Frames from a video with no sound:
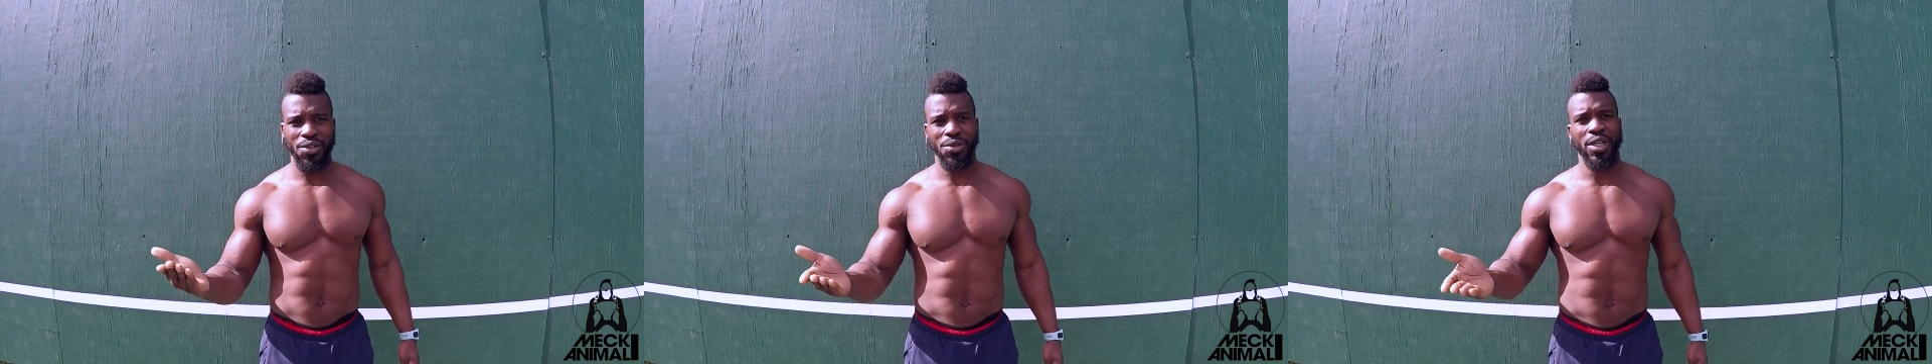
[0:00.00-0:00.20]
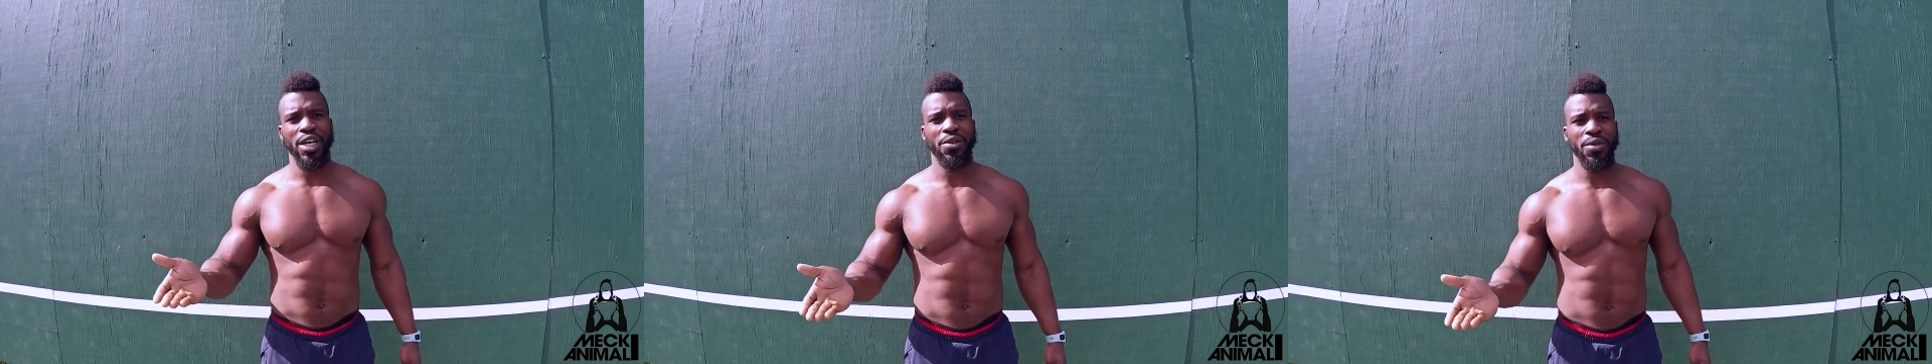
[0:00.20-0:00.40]

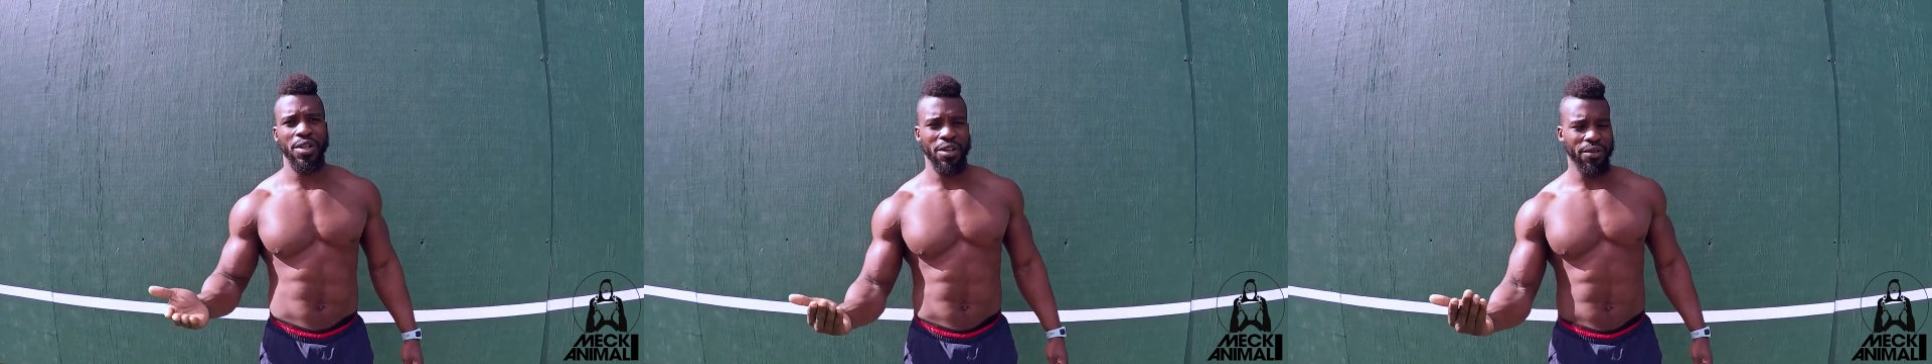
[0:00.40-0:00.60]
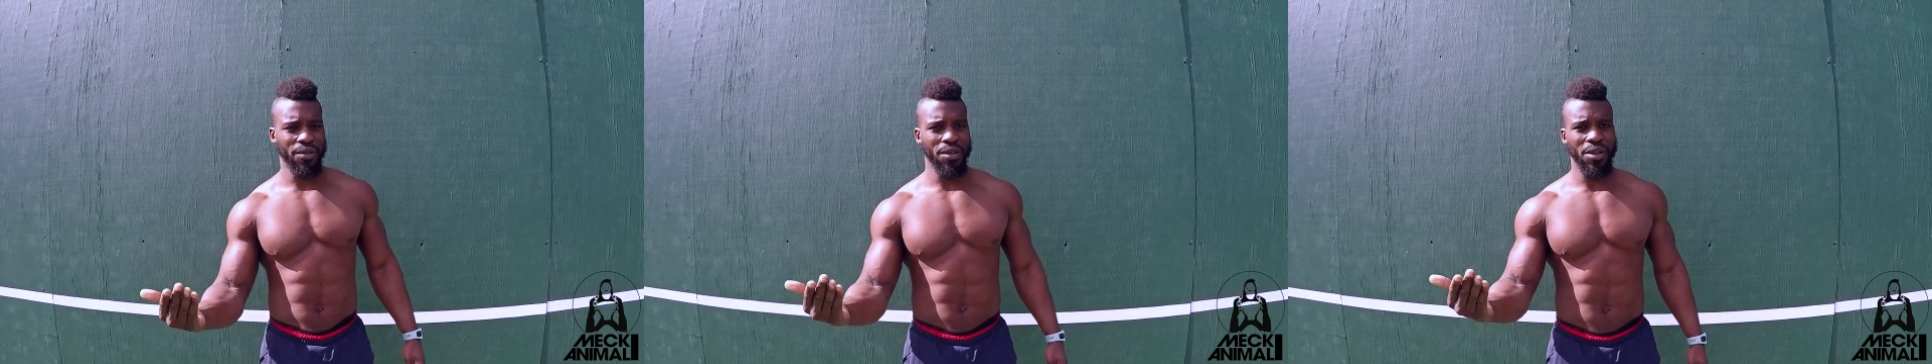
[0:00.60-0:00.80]
to get
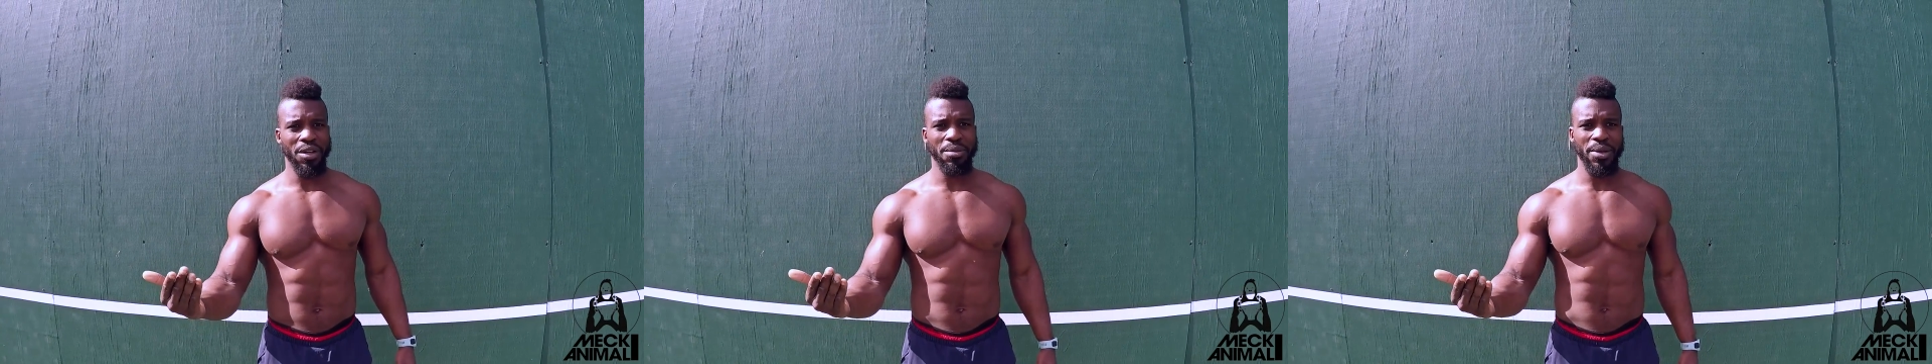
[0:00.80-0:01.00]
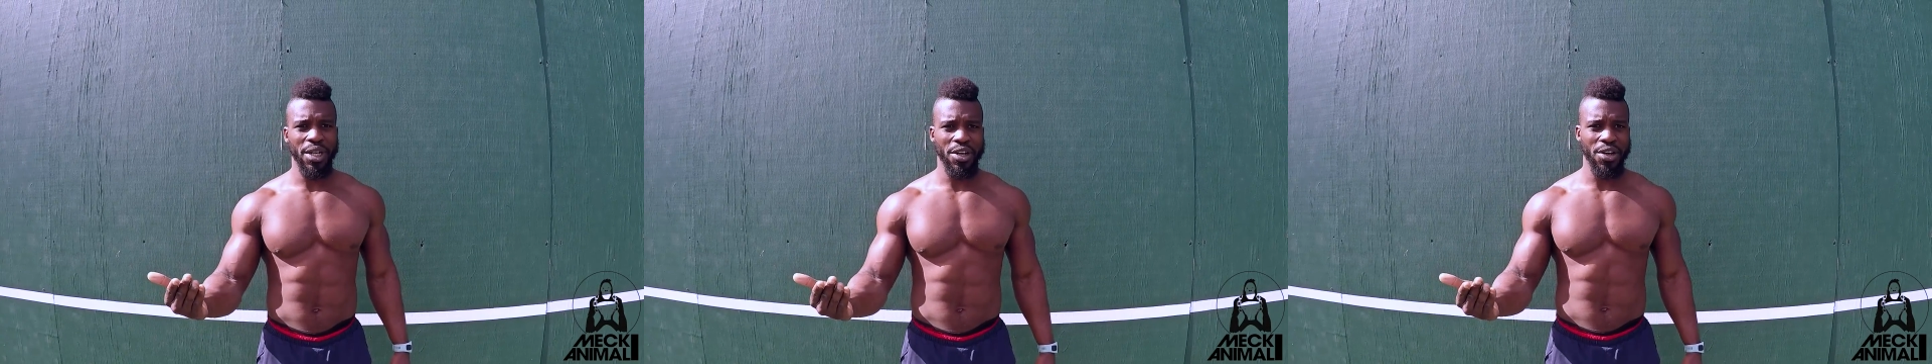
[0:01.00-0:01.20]
rid of the
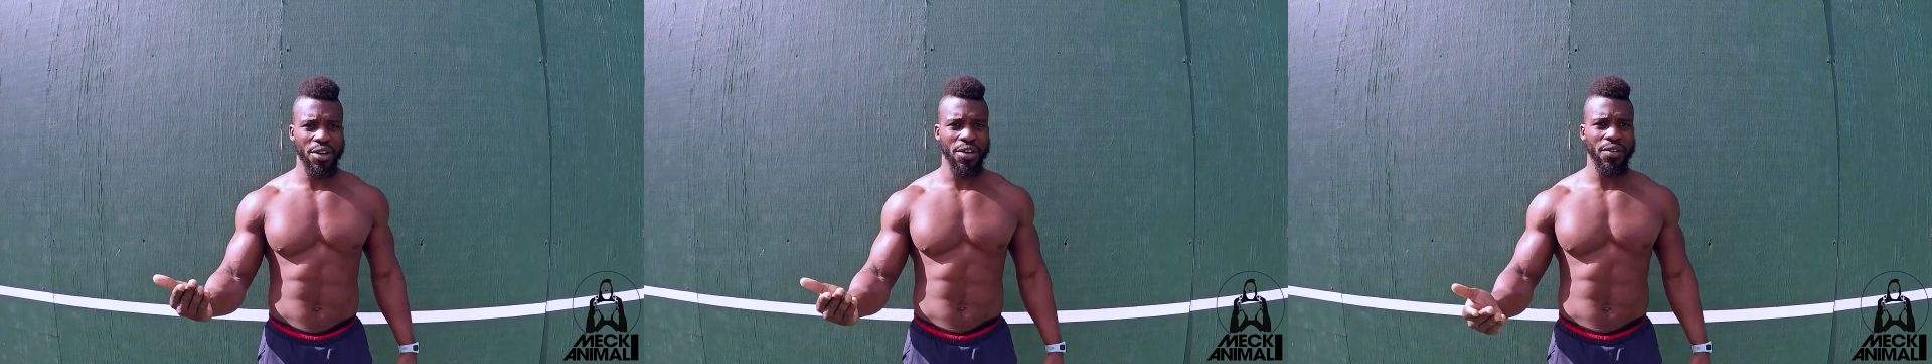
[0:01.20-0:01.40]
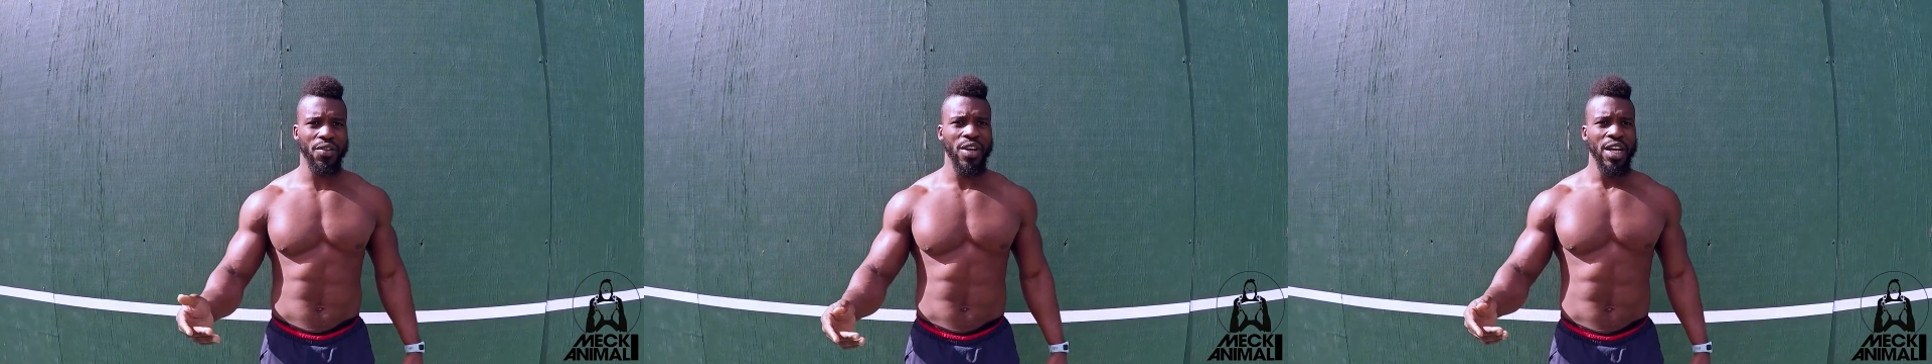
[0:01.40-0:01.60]
lumbar
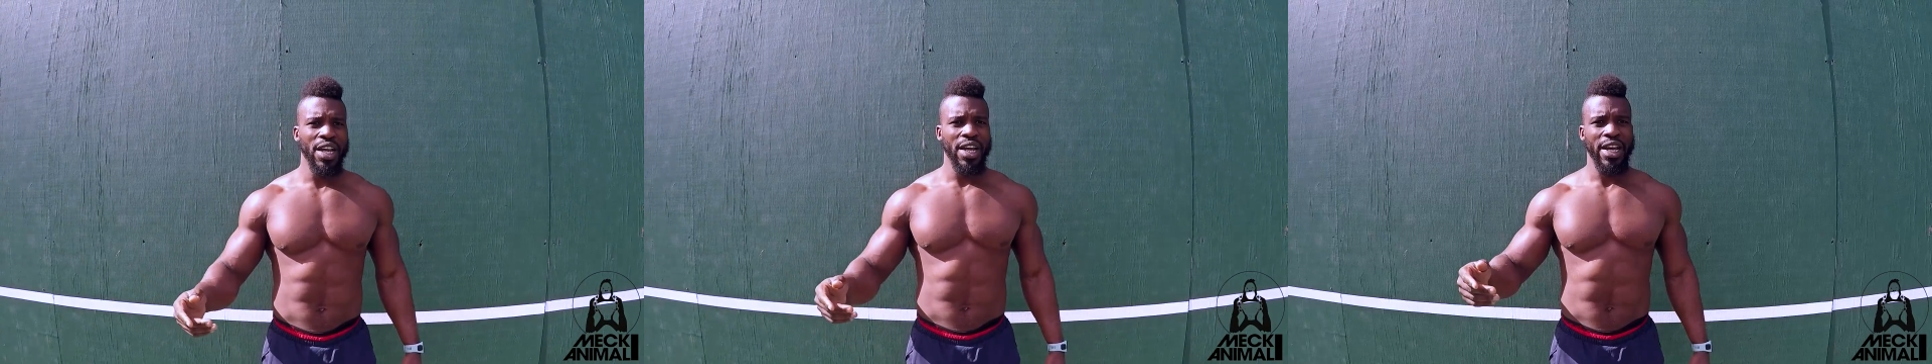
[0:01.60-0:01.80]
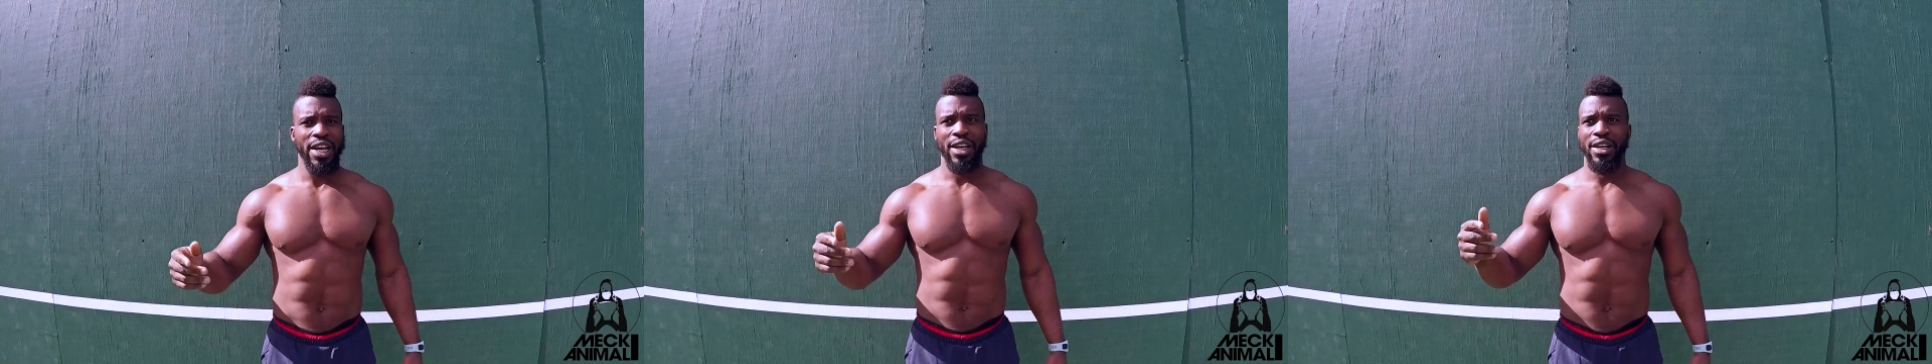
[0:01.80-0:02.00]
curve,
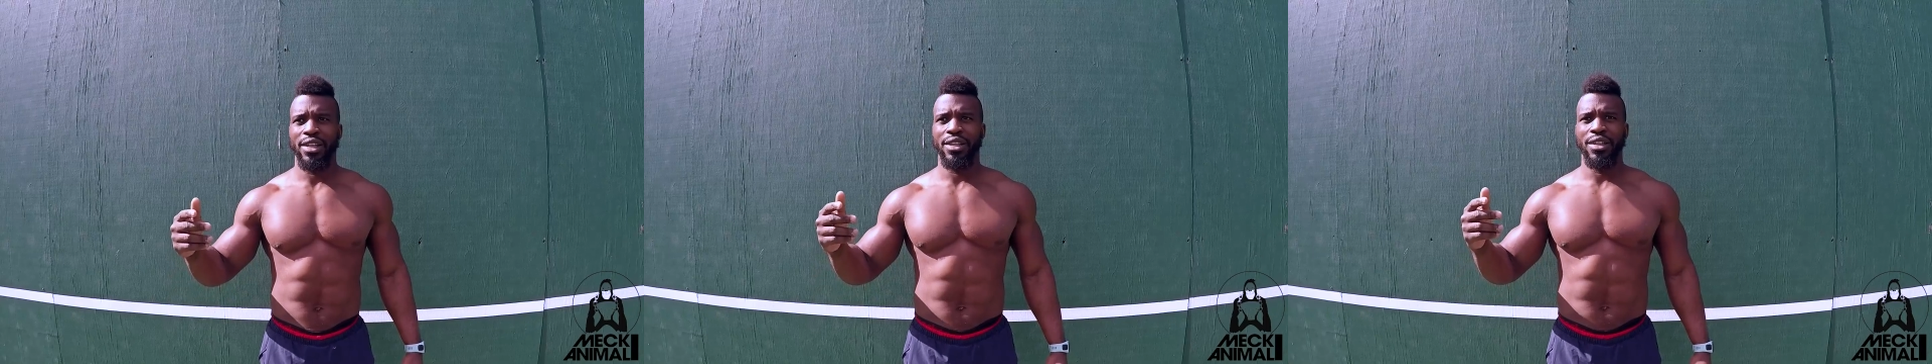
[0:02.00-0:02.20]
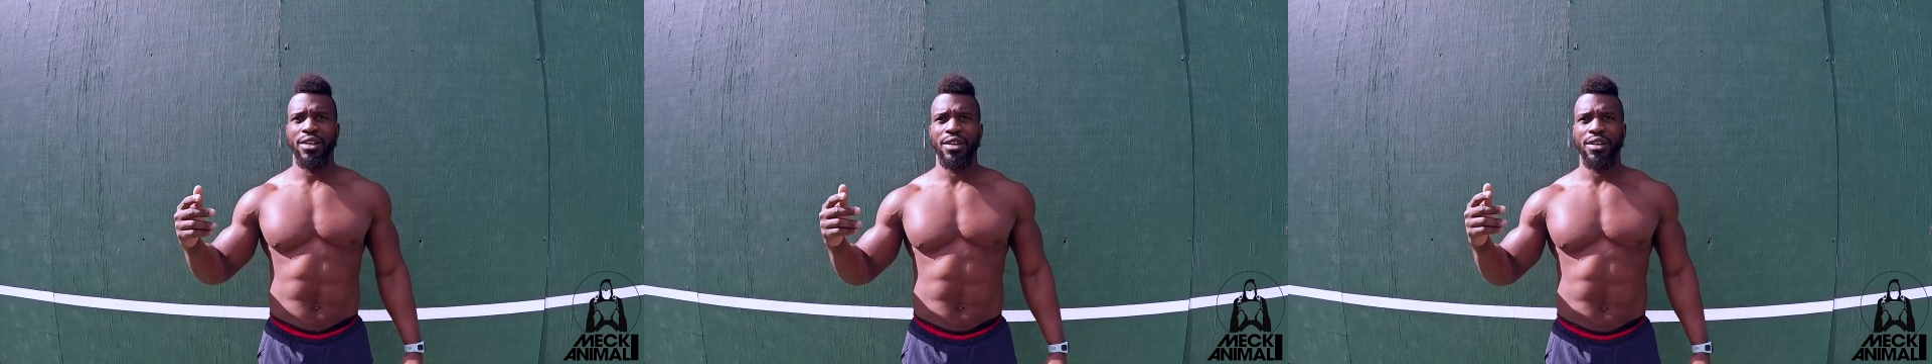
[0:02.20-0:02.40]
and